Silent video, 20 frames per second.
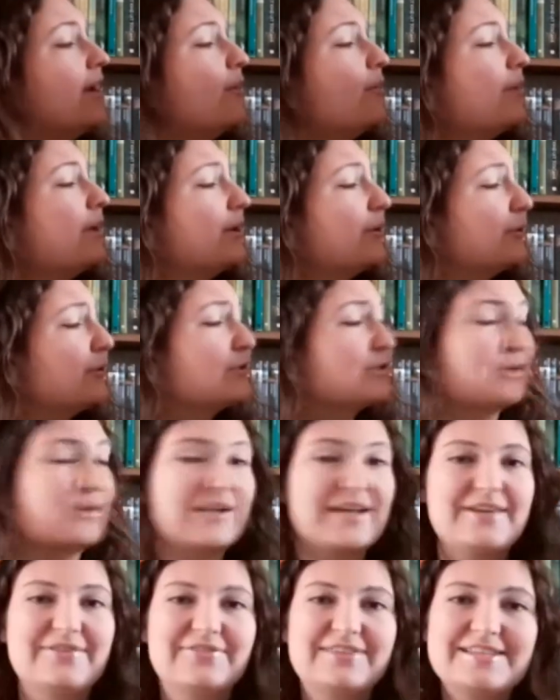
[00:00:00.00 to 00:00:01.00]
We also
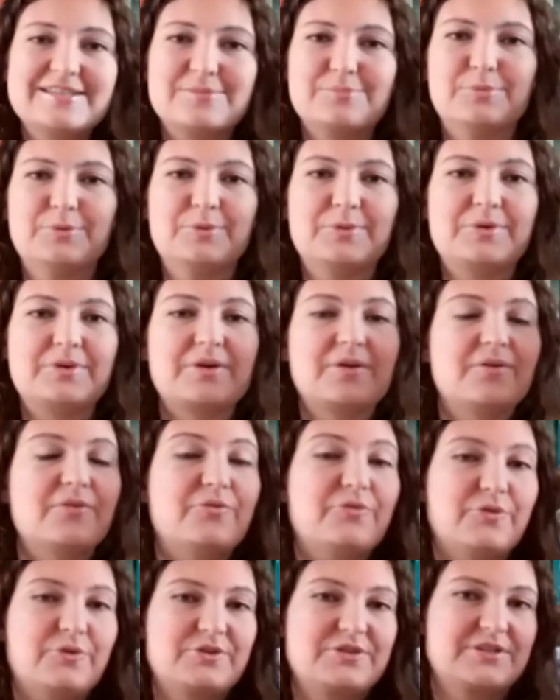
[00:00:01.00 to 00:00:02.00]
gave this book
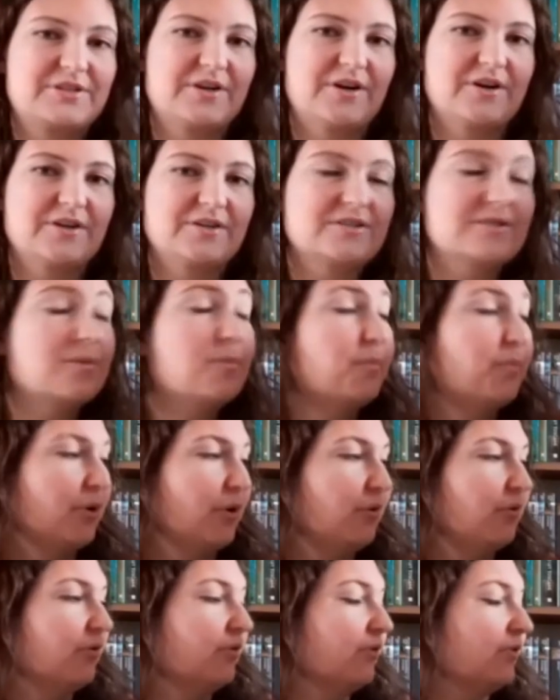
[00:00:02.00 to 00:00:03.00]
four stars,
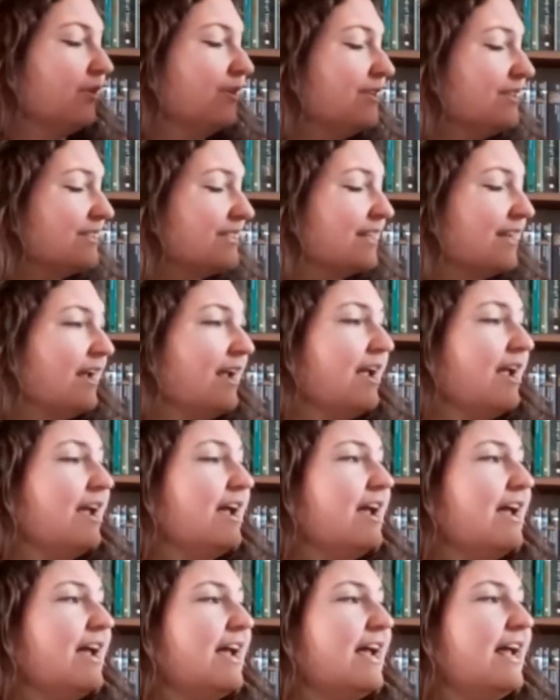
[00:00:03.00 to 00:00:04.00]
both of us.
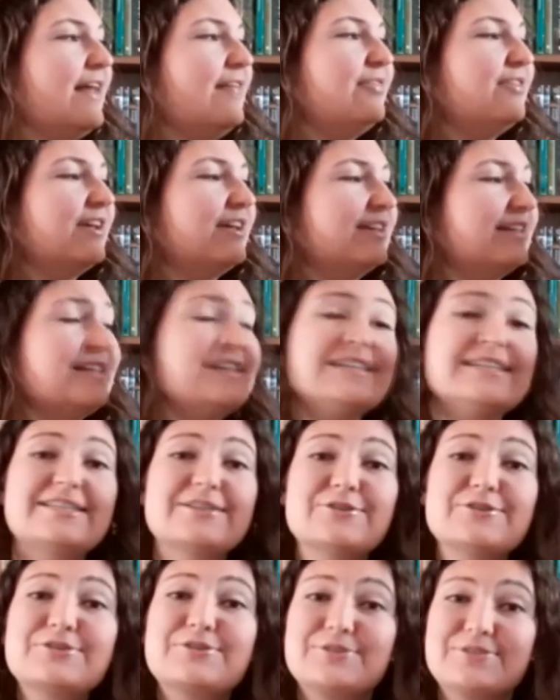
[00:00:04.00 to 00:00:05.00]
And this is
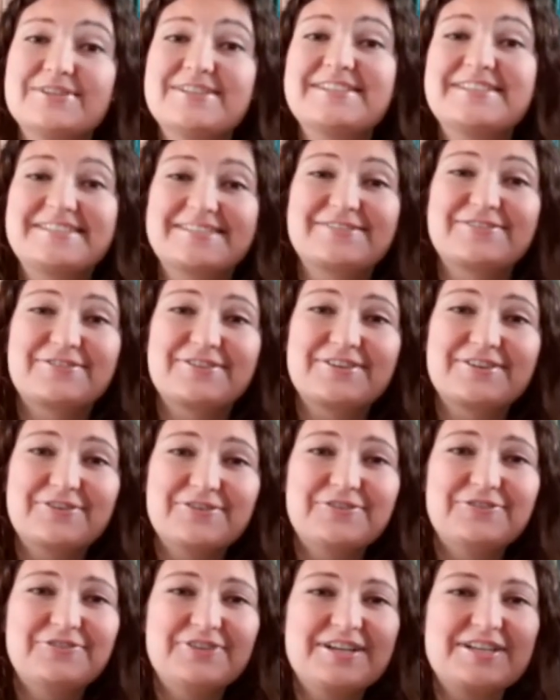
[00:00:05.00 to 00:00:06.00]
also a
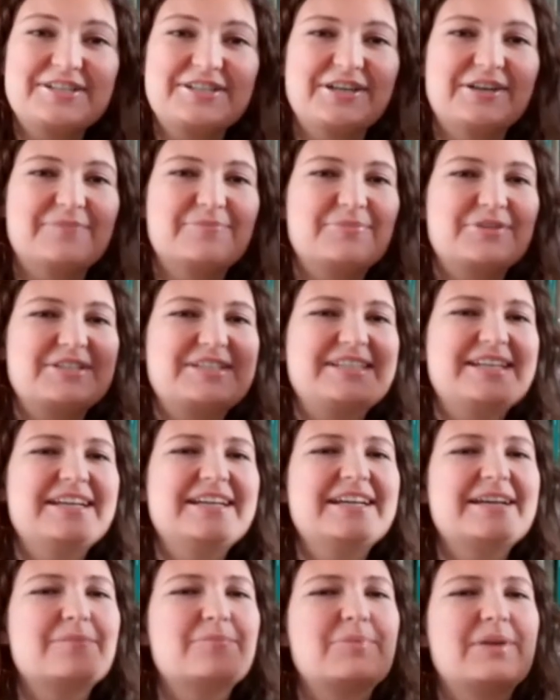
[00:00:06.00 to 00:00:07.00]
historical fiction, but
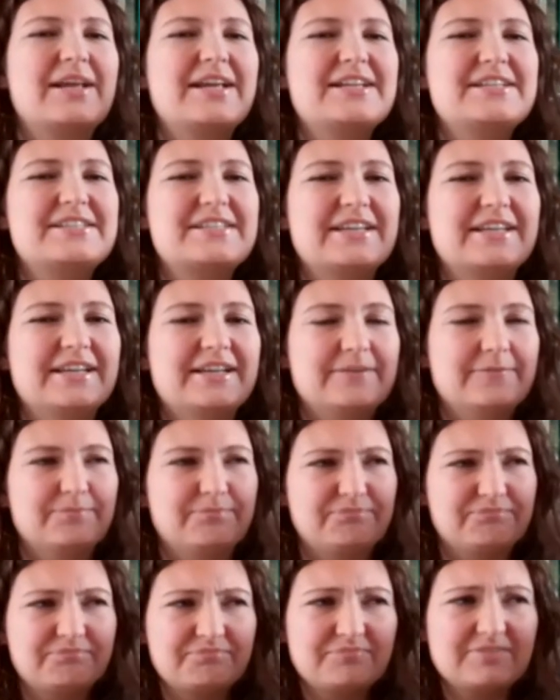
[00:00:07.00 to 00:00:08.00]
taking place in
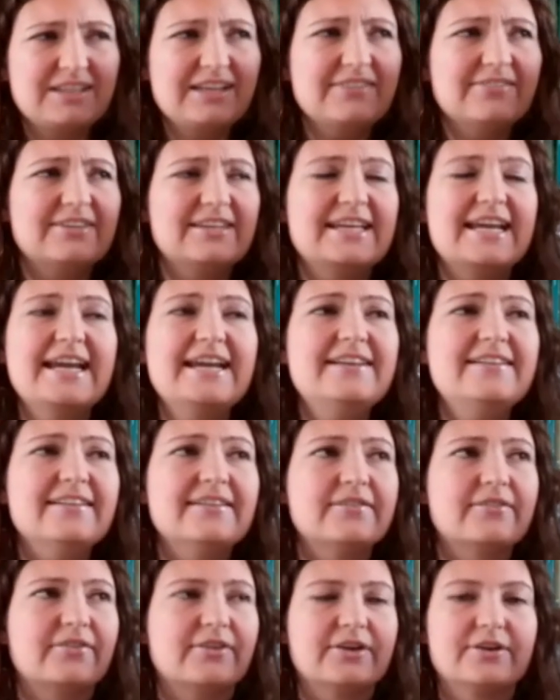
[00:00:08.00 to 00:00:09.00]
the
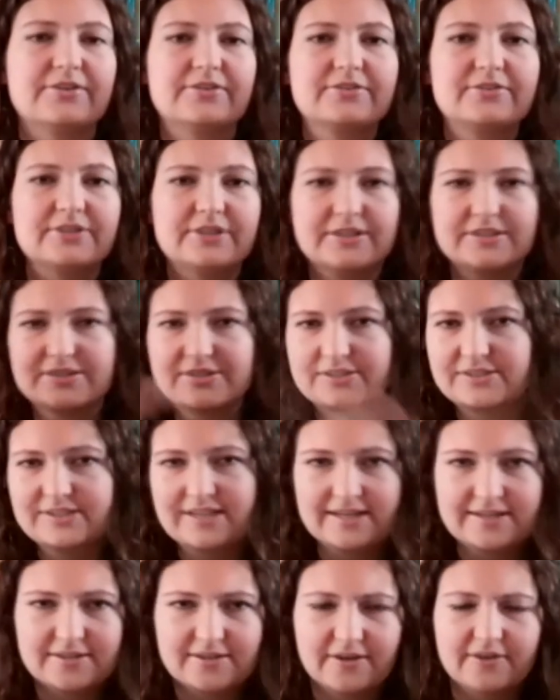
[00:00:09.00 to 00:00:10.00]

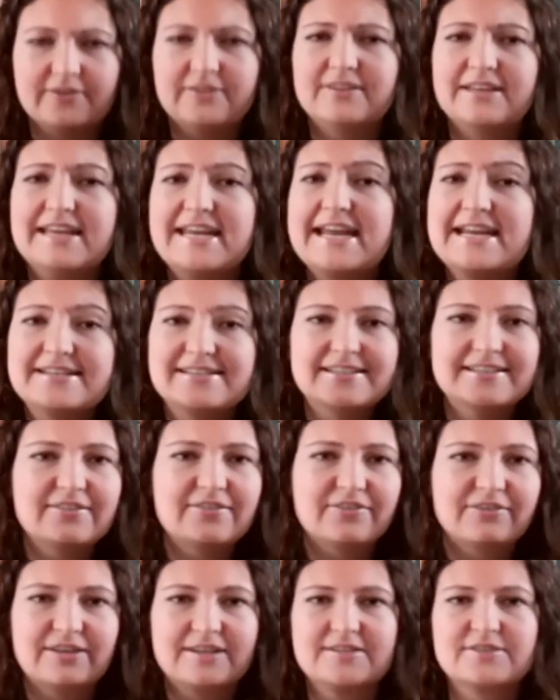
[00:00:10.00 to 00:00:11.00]
1800s, uh, the
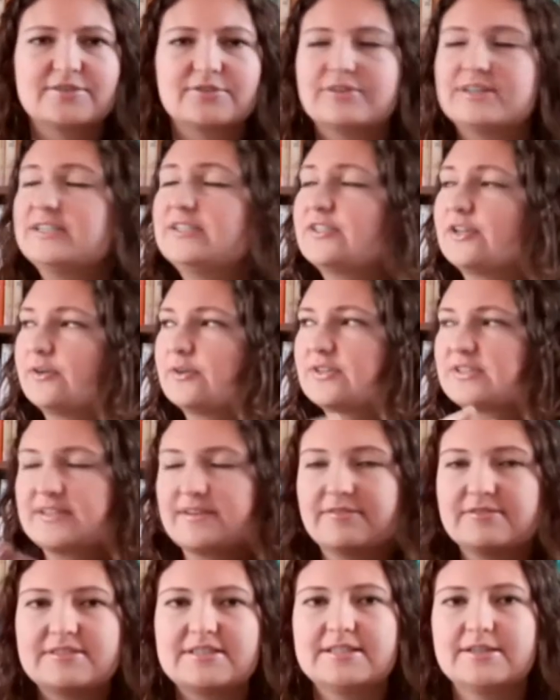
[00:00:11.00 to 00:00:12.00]
18th century, so the
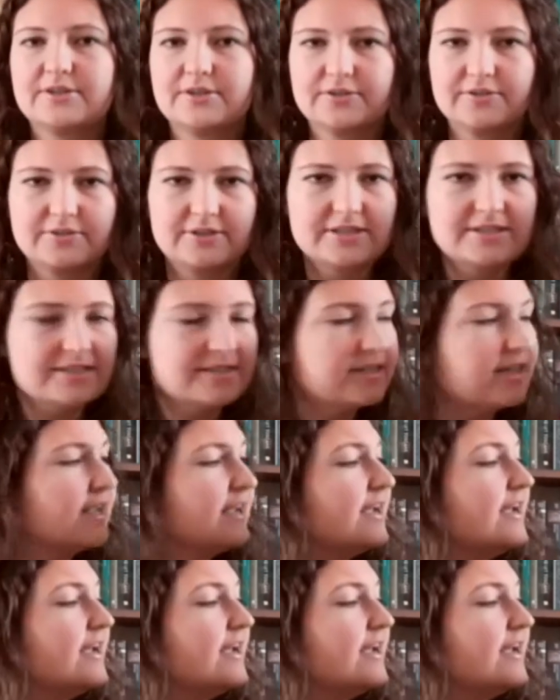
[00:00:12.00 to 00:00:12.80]
1700s.